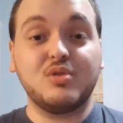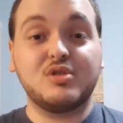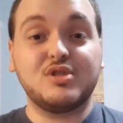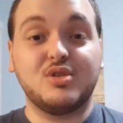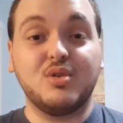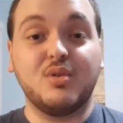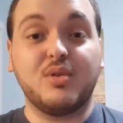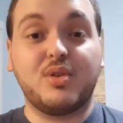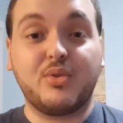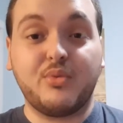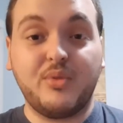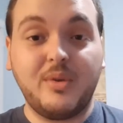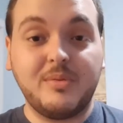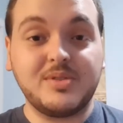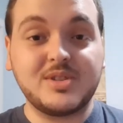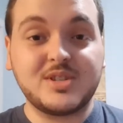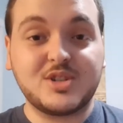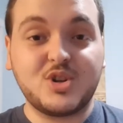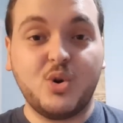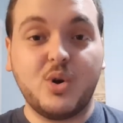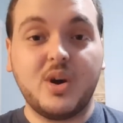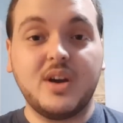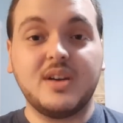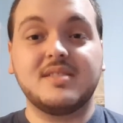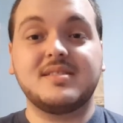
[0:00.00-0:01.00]
to thrift
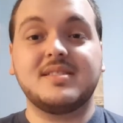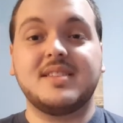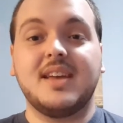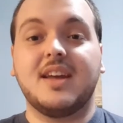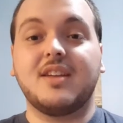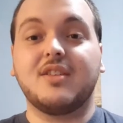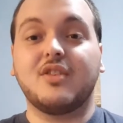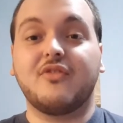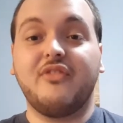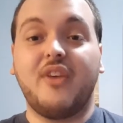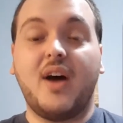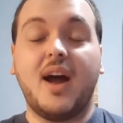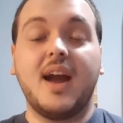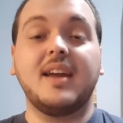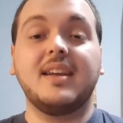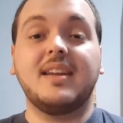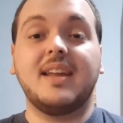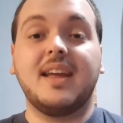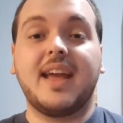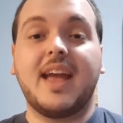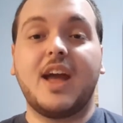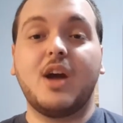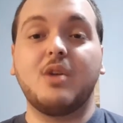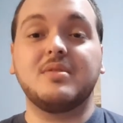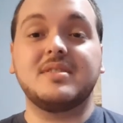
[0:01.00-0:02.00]
stores and
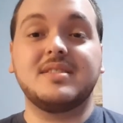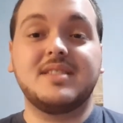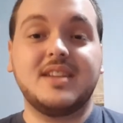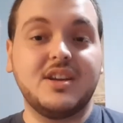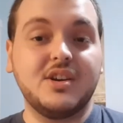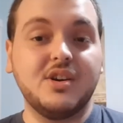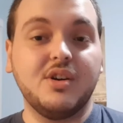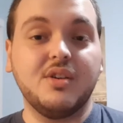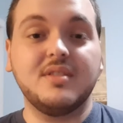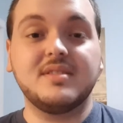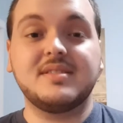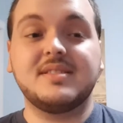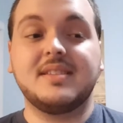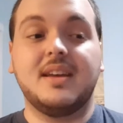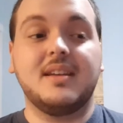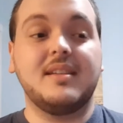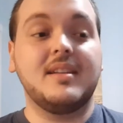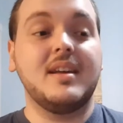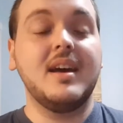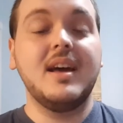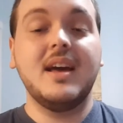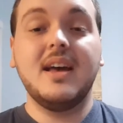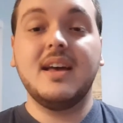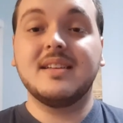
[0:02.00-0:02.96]
finding out deals and